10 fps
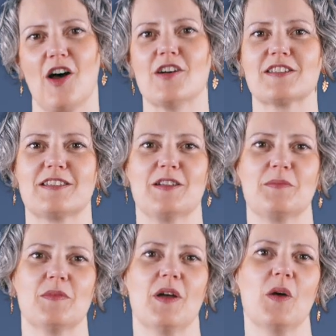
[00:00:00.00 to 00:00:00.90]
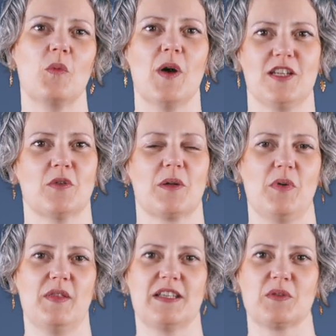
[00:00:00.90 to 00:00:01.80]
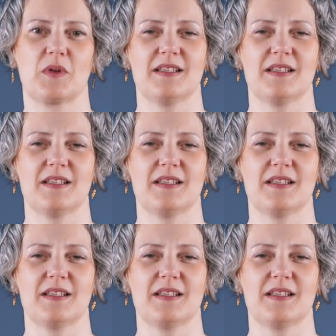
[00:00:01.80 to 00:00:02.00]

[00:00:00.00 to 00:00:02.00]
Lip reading: ask them, where do you want to put this one?